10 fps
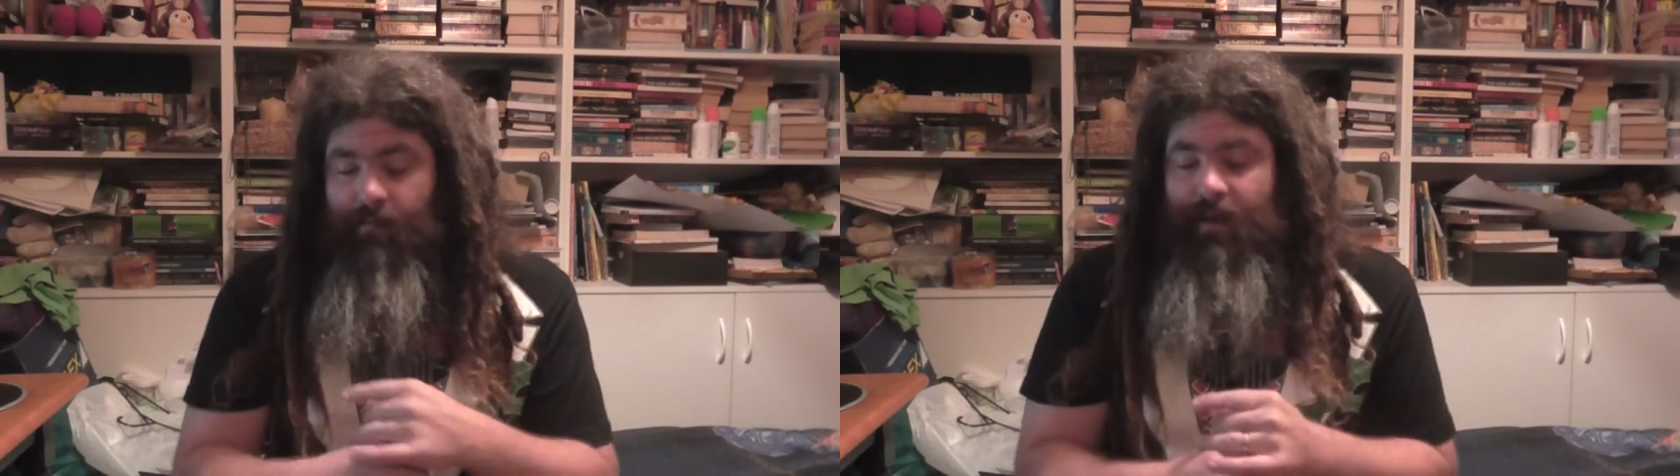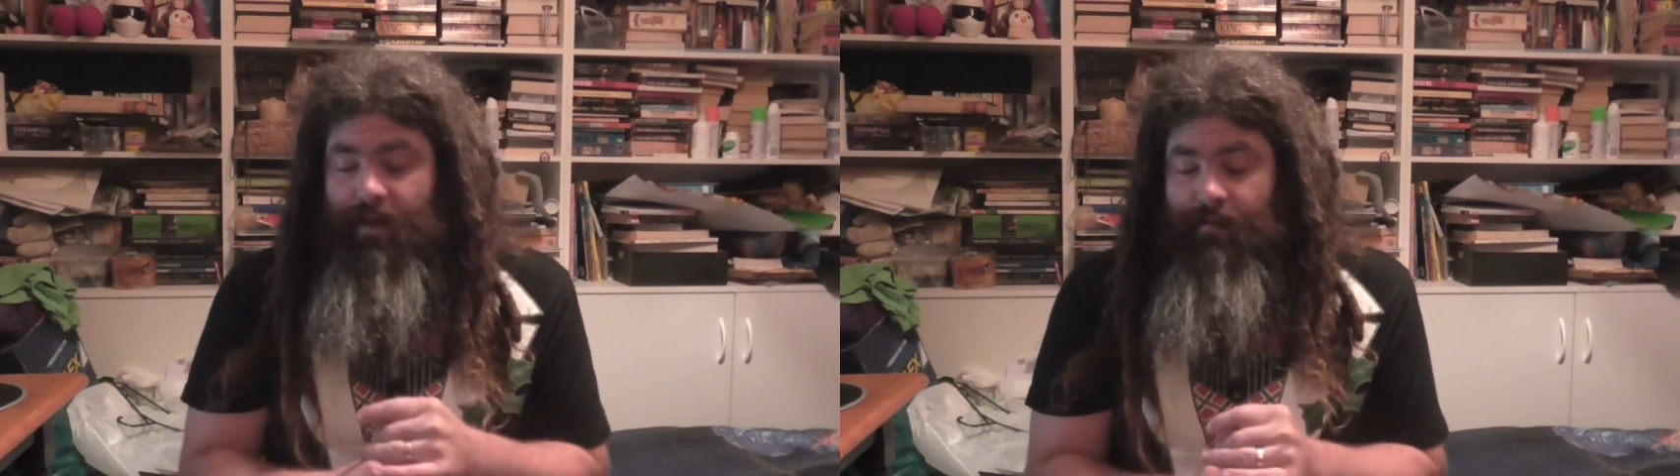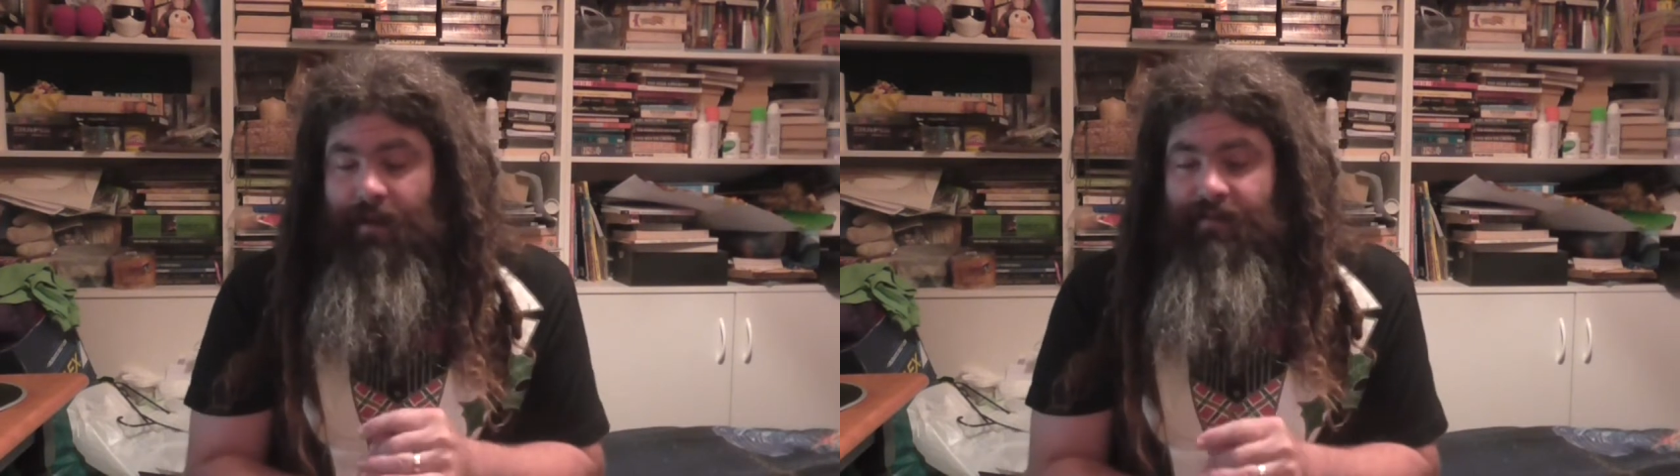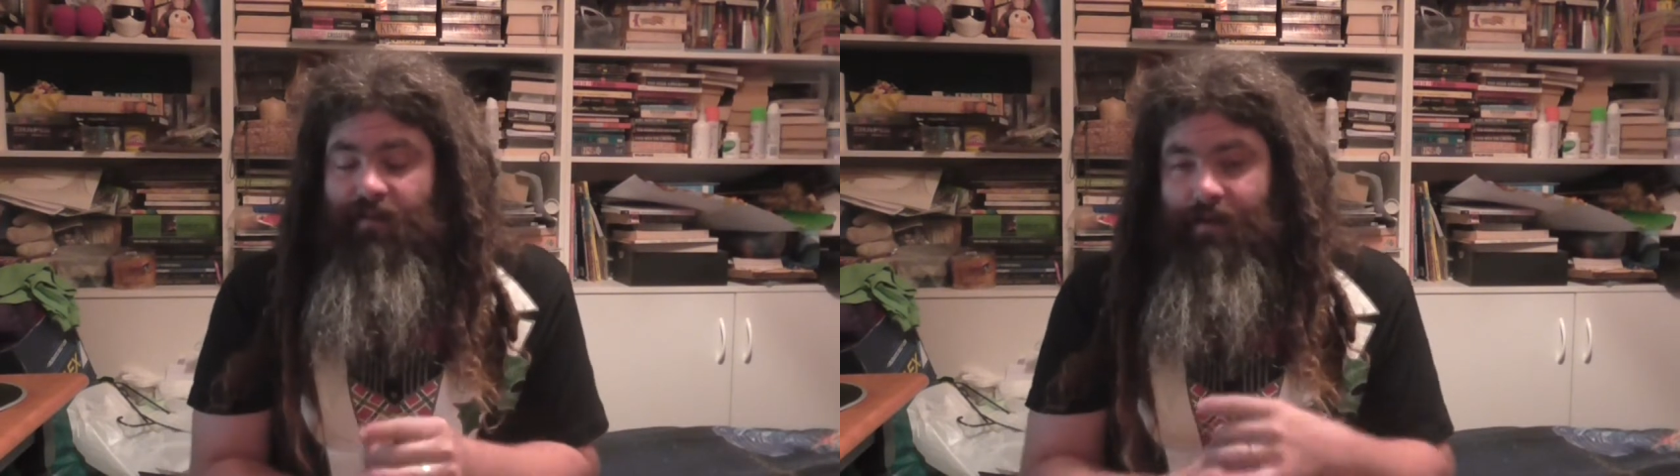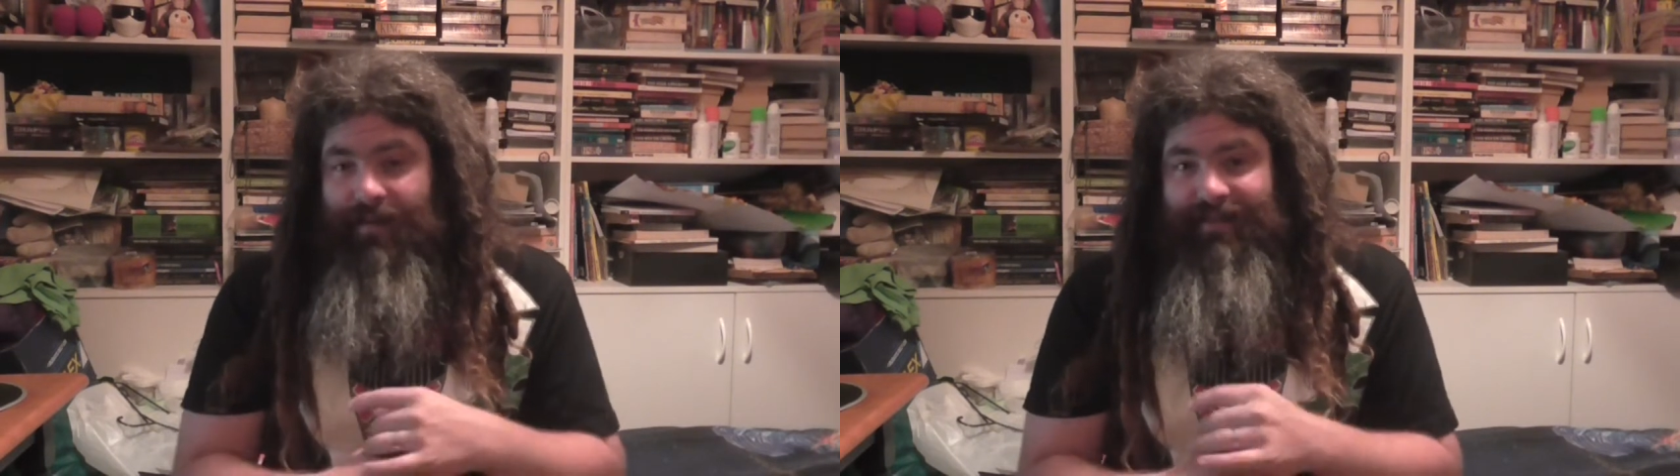a heat rating
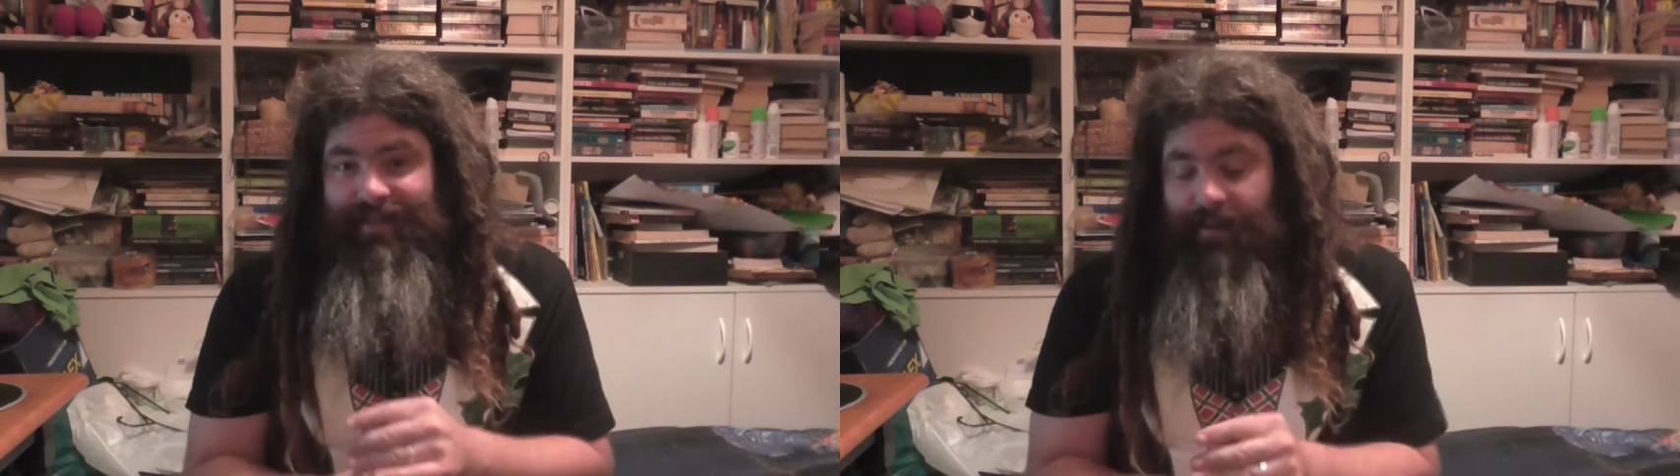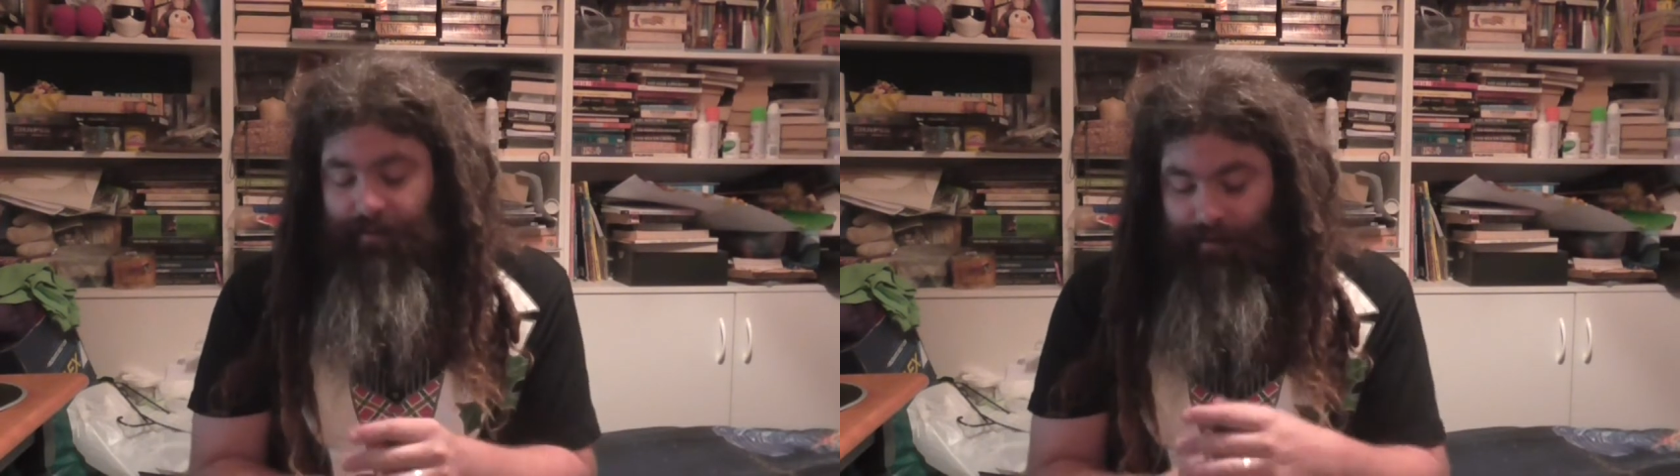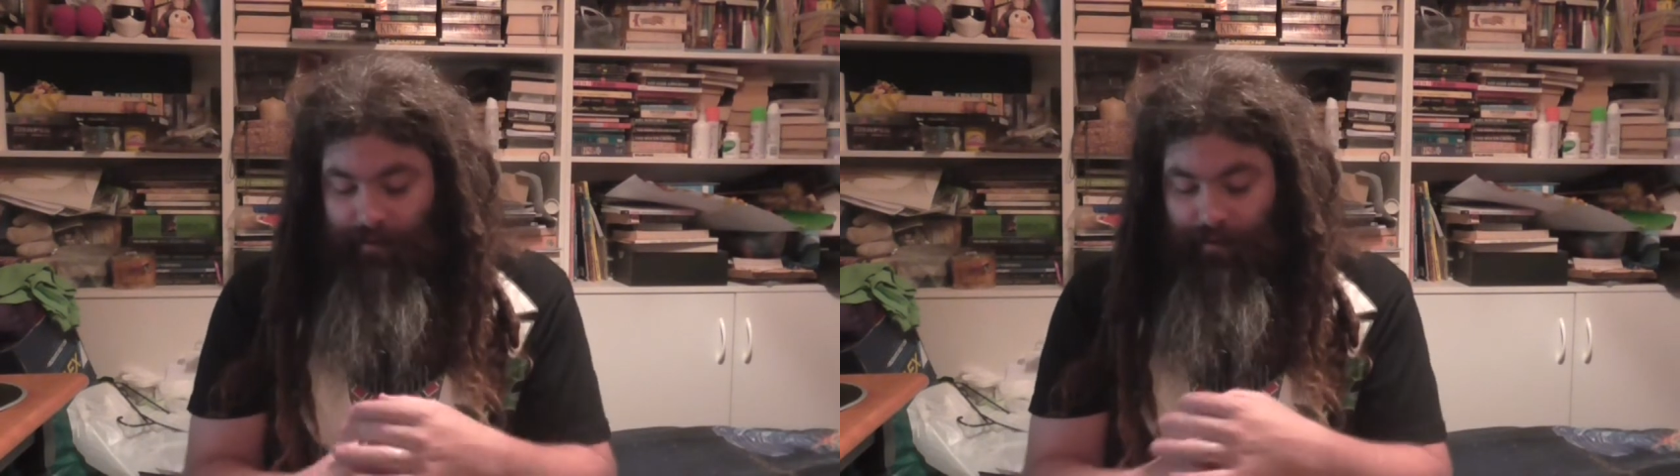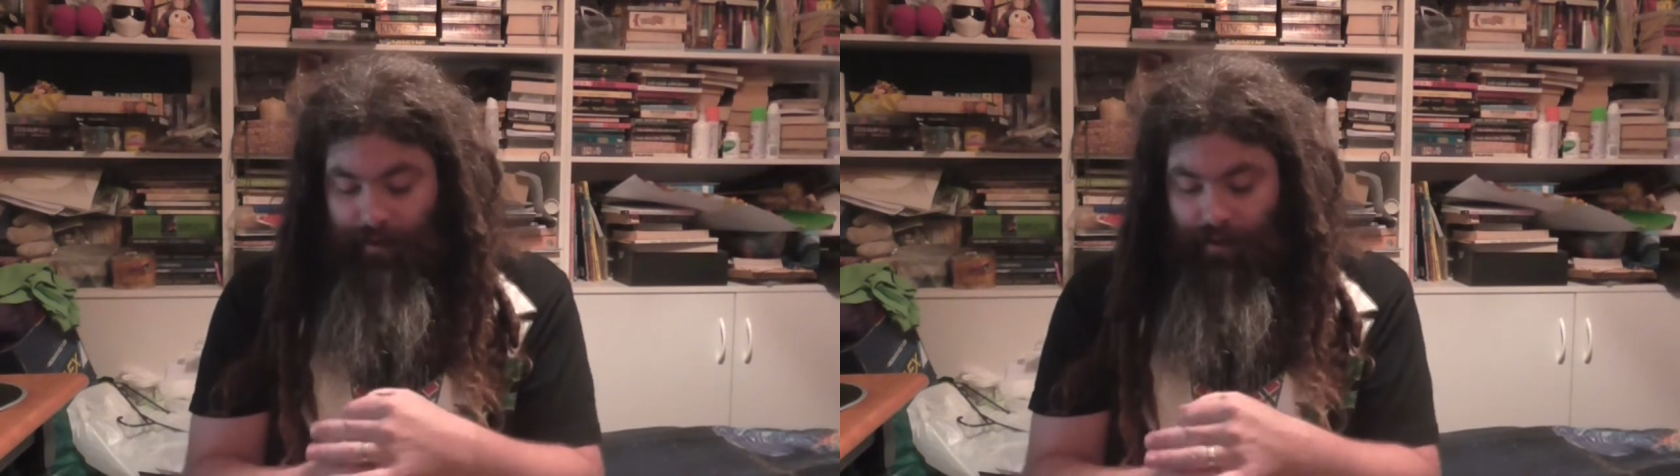five out of ten, so.